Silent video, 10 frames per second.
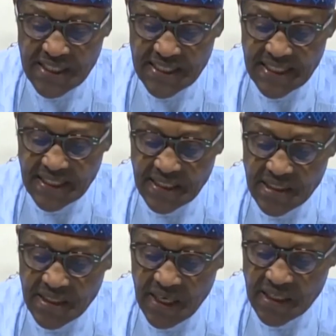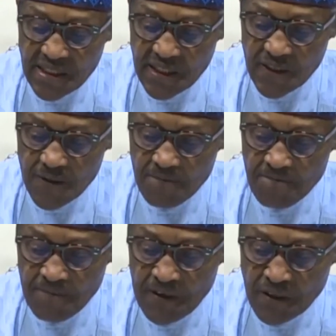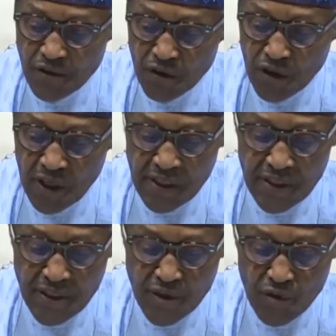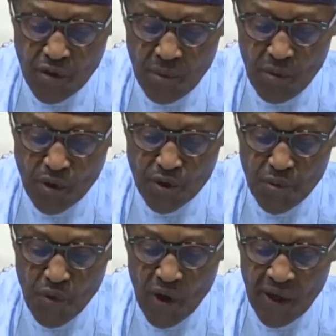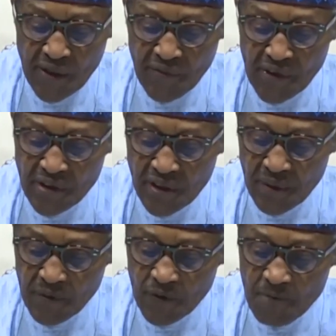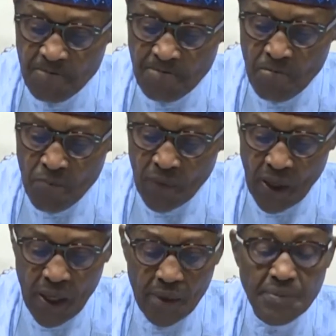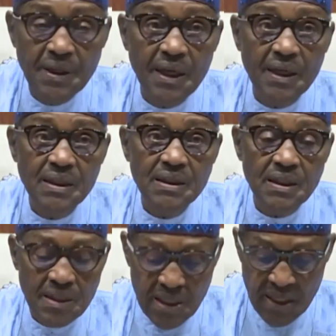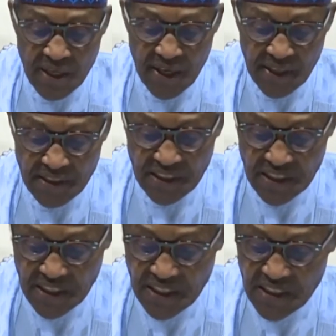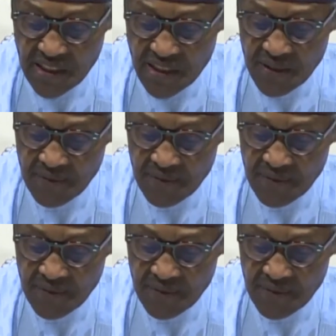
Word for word: increased access to credit to the most poor and vulnerable, I have directed an increase